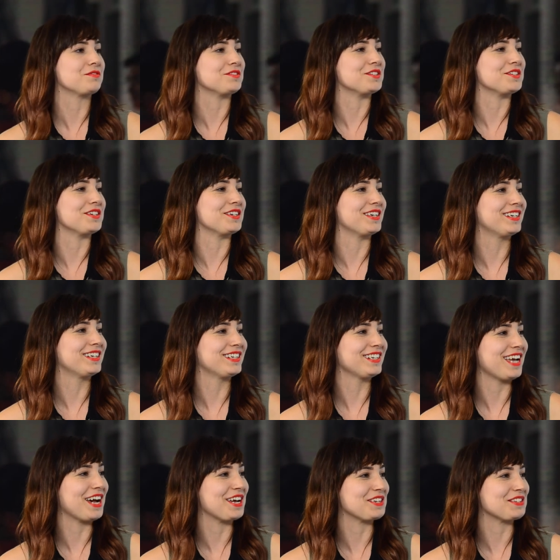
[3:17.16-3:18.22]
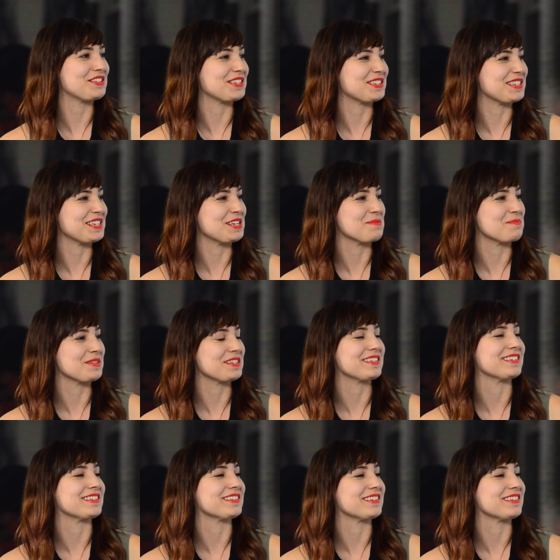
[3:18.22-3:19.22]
It is, yeah, it is. It is a